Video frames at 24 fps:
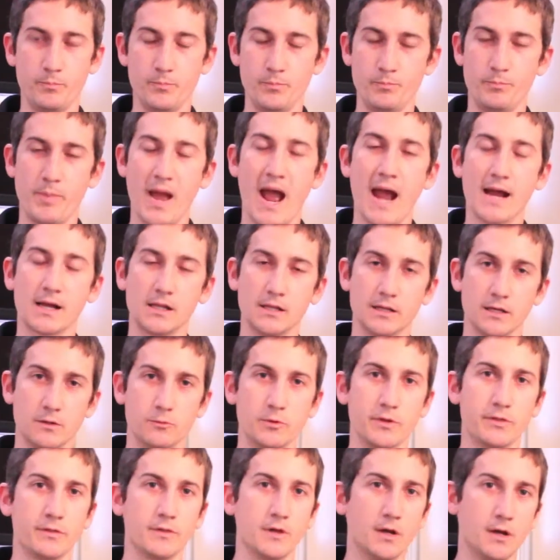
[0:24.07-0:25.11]
backlit
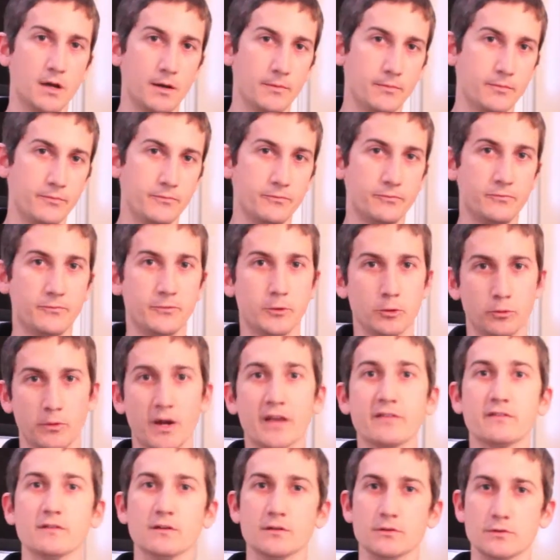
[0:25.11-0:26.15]
with a
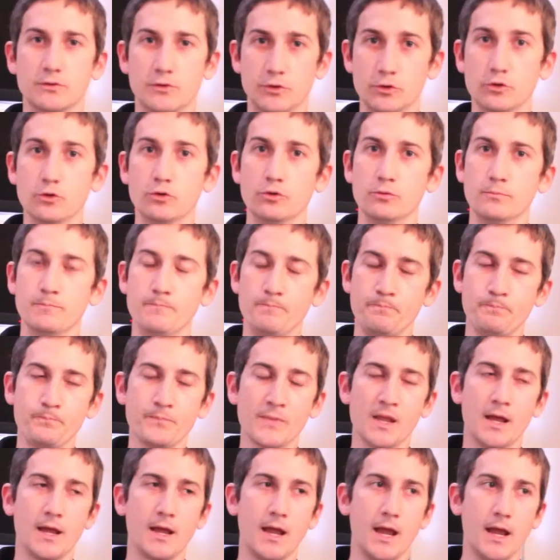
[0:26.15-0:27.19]
fluorescent tube,
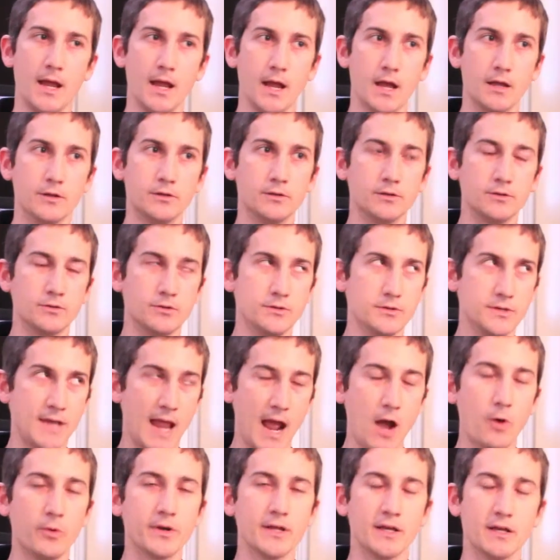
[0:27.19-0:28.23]
and
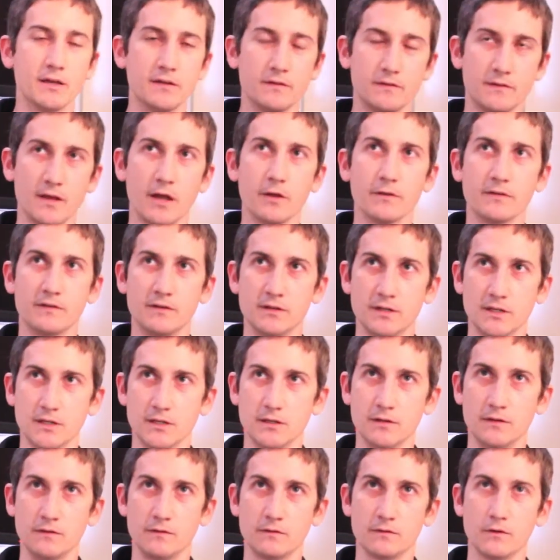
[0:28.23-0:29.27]
nowadays
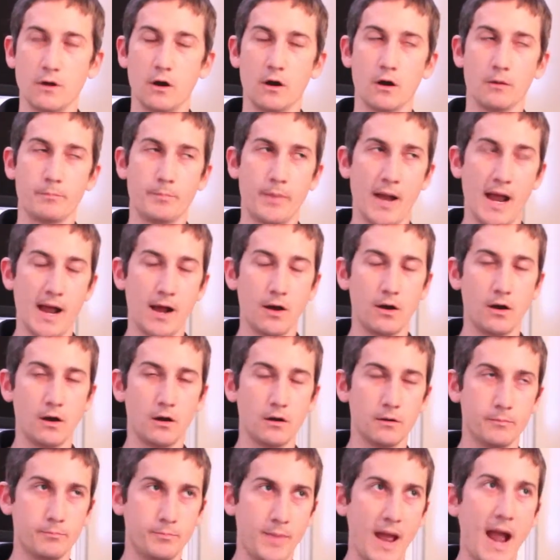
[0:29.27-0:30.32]
LCDs are
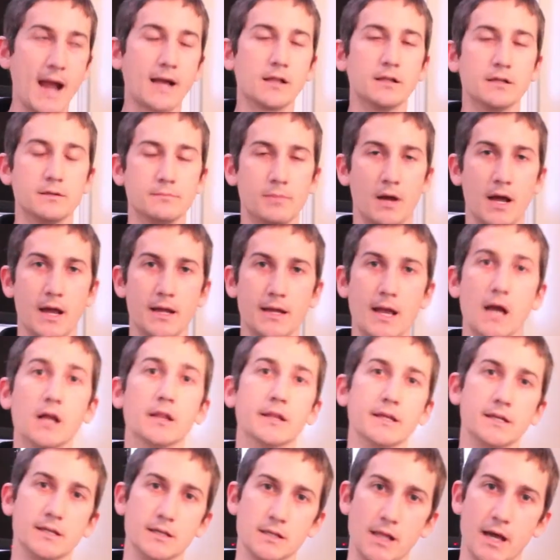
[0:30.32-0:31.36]
backlit by
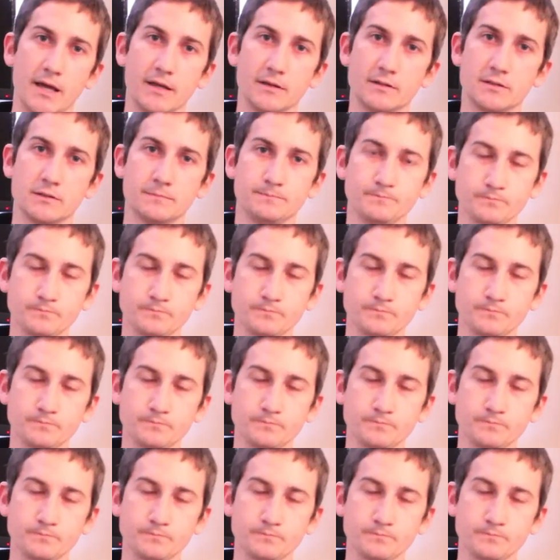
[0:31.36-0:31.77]
LED lights.